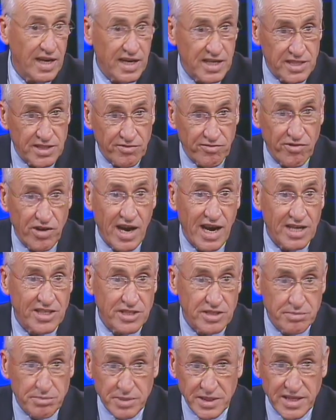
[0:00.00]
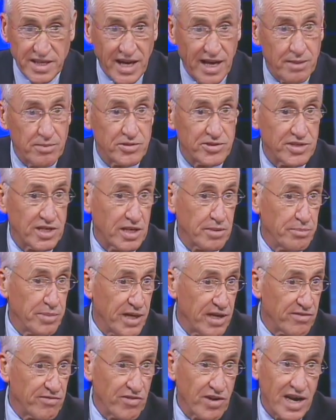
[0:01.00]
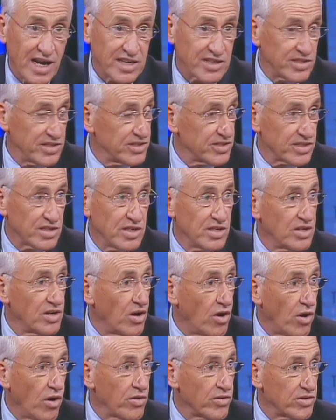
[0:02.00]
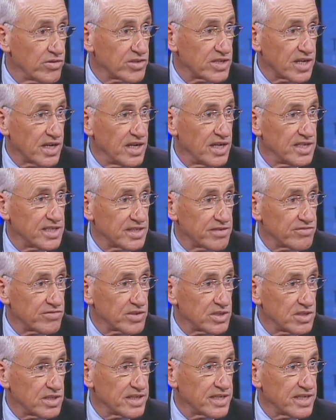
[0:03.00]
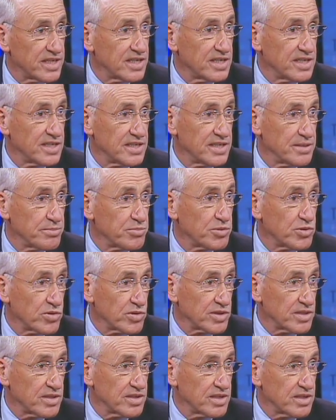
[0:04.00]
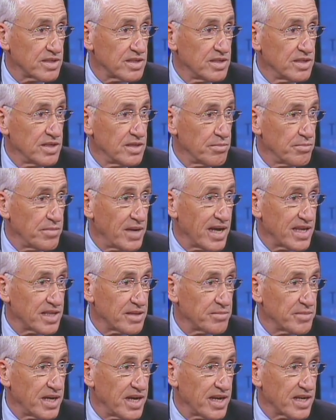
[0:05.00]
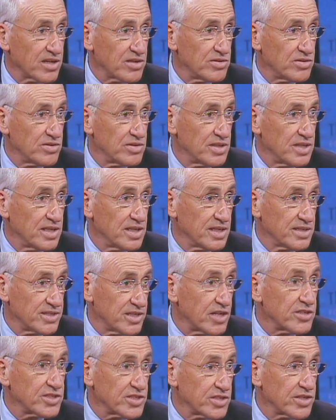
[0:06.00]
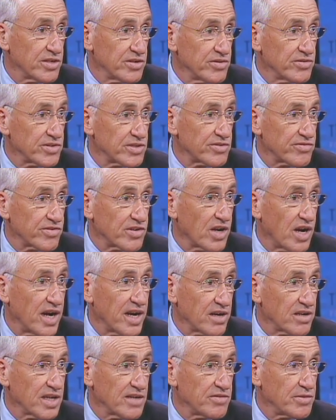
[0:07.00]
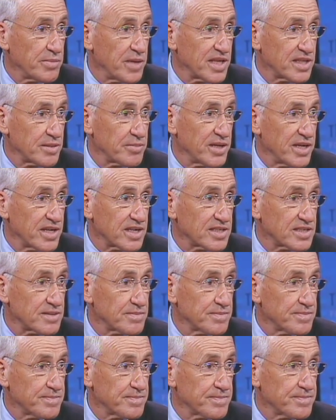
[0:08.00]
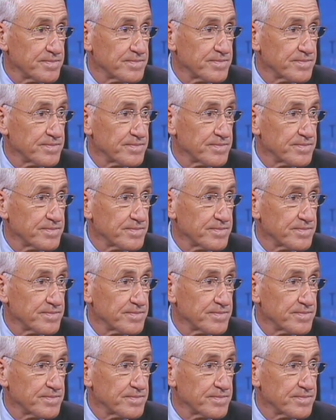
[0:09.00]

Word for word: as a fraction, being able to compare fractions, all those kinds of really uh, important mathematical uh, touchstones for higher level mathematics. Mm-hmm.